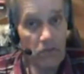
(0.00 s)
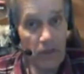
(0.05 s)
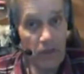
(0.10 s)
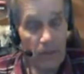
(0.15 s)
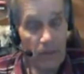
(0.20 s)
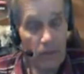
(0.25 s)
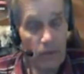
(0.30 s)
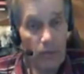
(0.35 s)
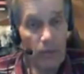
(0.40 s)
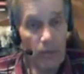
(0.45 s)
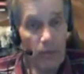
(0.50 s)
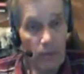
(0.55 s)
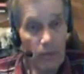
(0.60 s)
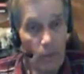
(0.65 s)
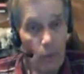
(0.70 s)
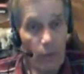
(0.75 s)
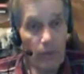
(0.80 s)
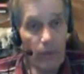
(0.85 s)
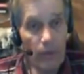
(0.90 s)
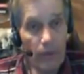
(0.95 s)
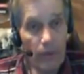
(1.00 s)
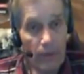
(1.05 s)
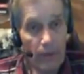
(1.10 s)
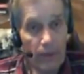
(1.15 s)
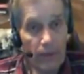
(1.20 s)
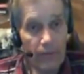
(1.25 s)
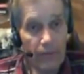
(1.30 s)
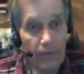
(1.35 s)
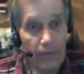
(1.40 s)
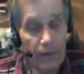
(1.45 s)
seems to be more
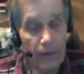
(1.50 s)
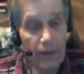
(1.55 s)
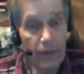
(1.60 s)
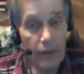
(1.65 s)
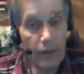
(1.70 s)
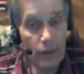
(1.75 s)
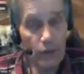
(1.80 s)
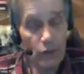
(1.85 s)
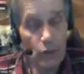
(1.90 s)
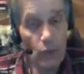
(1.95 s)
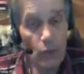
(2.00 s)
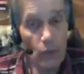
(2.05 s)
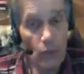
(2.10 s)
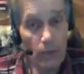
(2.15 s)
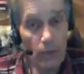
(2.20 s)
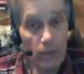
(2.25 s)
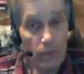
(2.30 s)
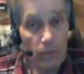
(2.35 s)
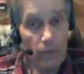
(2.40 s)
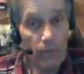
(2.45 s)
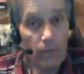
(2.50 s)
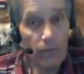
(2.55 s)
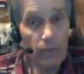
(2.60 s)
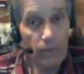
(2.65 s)
productive for catching swarms.